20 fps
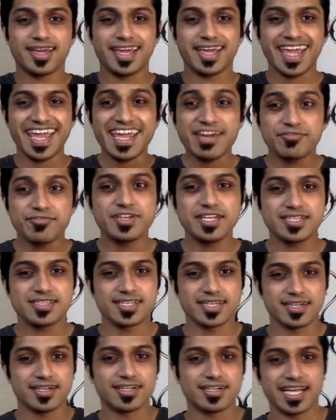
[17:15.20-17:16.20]
Every
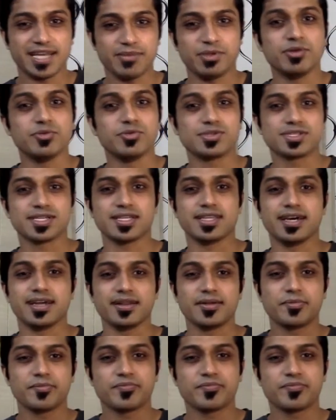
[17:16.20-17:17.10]
single time he would say that.